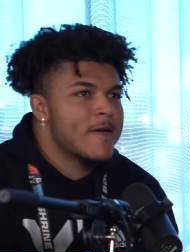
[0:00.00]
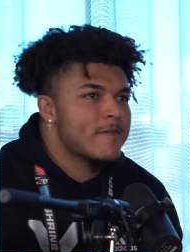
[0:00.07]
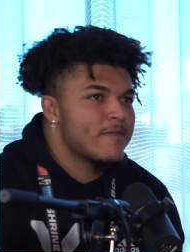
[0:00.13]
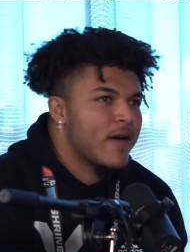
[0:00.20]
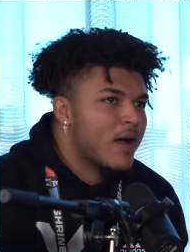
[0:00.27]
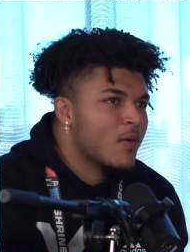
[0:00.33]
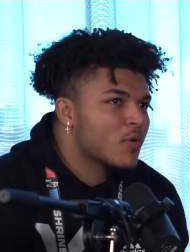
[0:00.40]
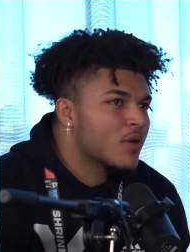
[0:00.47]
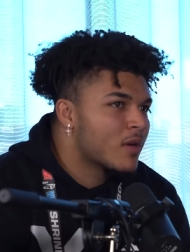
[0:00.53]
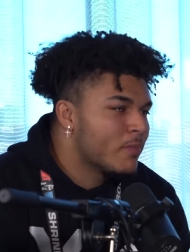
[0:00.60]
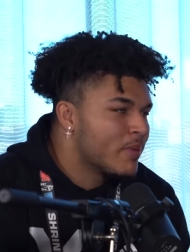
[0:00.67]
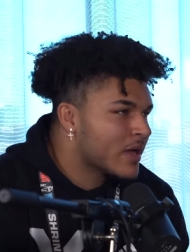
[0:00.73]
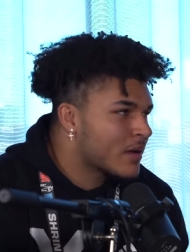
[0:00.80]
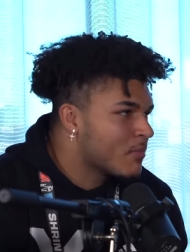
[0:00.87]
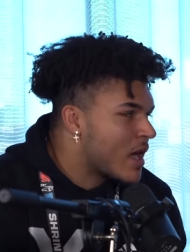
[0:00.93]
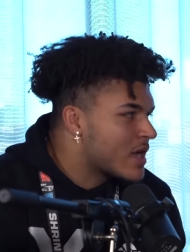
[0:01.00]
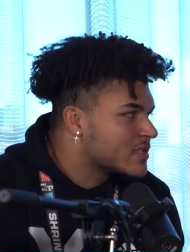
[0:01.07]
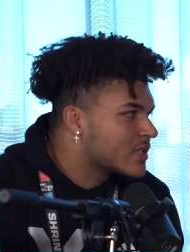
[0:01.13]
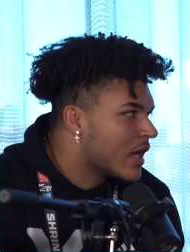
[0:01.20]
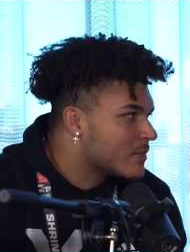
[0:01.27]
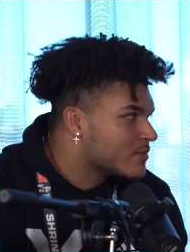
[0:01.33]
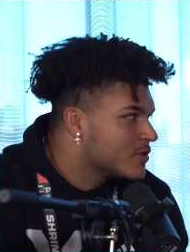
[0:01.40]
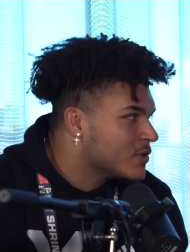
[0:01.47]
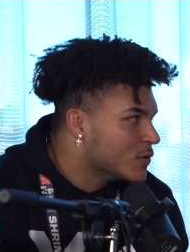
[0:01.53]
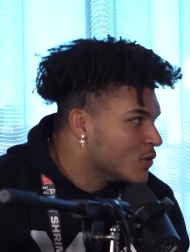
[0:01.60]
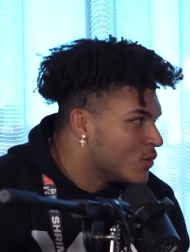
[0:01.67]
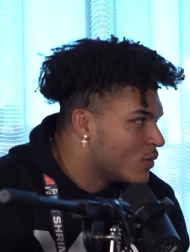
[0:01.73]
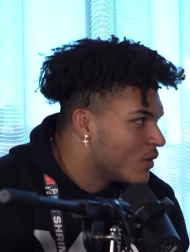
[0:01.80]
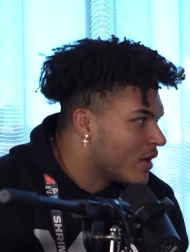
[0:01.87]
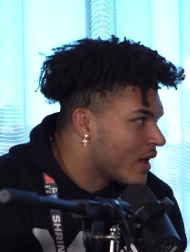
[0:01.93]
If I were to pick my top
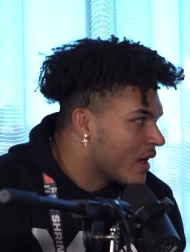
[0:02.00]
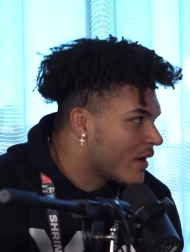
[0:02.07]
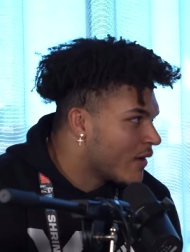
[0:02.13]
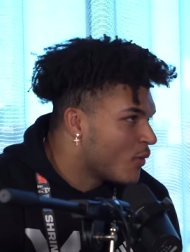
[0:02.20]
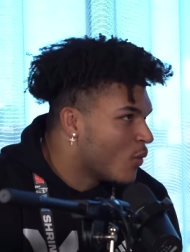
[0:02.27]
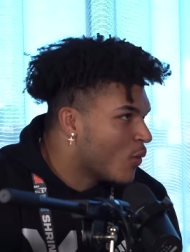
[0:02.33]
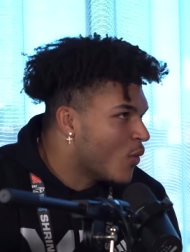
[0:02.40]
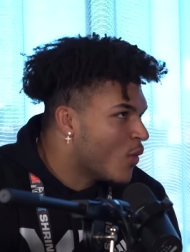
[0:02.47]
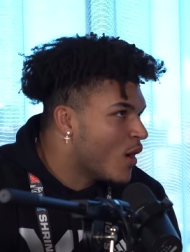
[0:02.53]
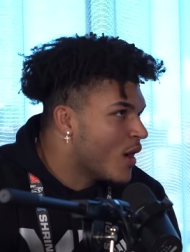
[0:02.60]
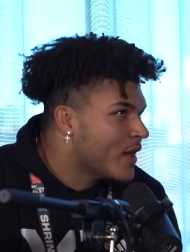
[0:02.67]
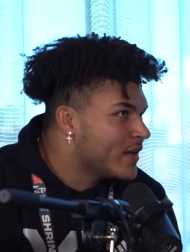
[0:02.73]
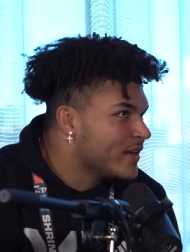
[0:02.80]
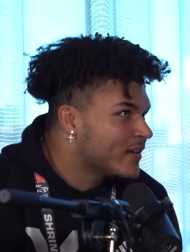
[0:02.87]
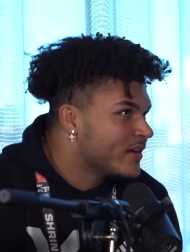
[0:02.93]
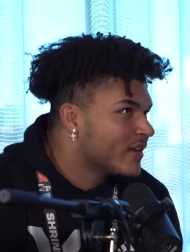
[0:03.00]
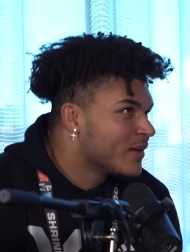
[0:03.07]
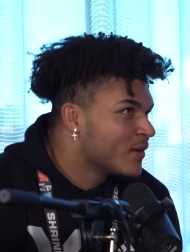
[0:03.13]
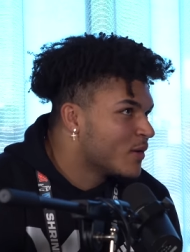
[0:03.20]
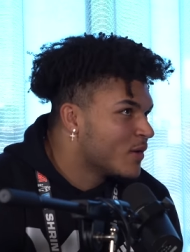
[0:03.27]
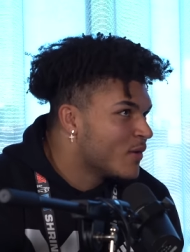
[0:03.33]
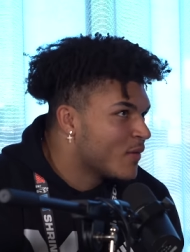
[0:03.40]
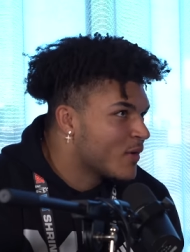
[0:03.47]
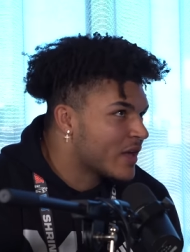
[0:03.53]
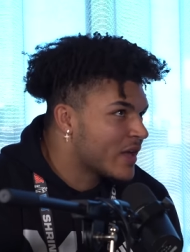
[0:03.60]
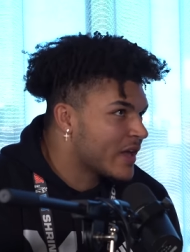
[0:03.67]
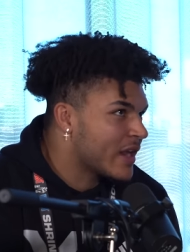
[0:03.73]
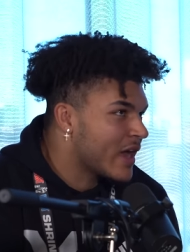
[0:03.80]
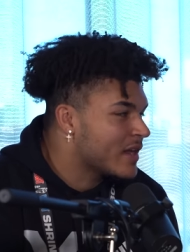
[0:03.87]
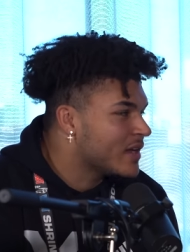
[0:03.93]
two, one,
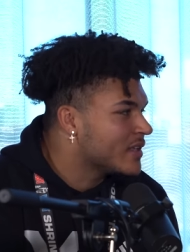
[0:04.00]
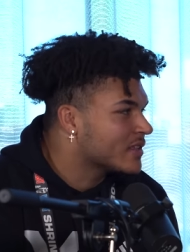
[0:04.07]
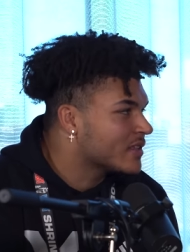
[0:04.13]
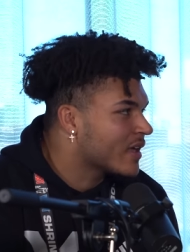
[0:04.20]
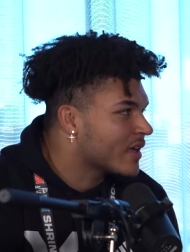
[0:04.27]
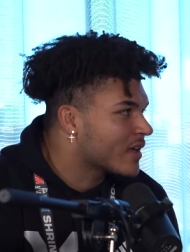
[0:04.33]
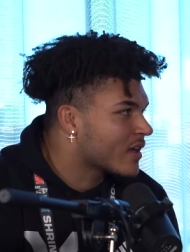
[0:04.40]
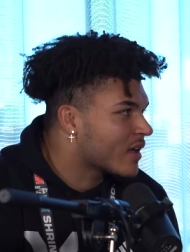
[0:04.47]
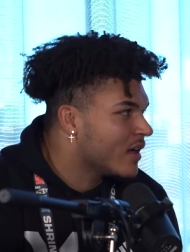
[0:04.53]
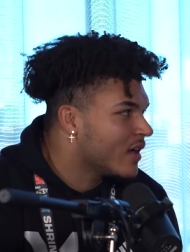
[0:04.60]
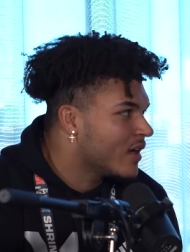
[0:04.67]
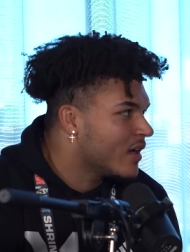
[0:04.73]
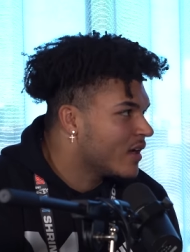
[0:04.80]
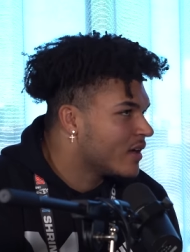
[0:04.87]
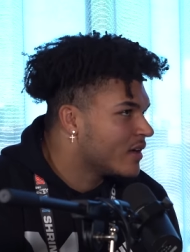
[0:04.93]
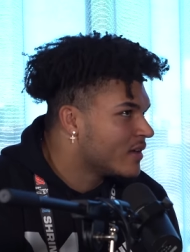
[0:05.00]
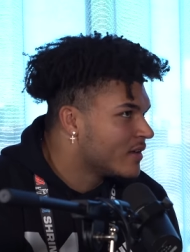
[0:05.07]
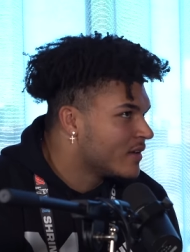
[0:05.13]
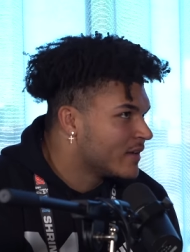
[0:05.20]
and I didn't think uh,